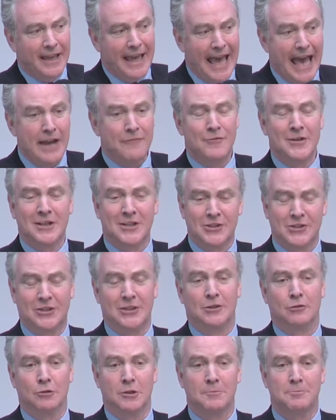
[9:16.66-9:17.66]

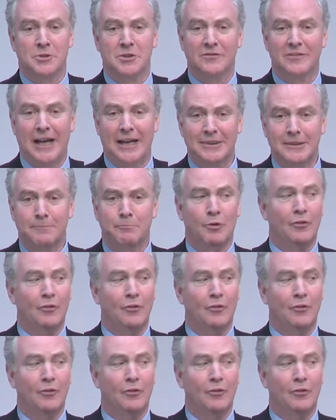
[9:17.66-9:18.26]
advocacy groups, you've got the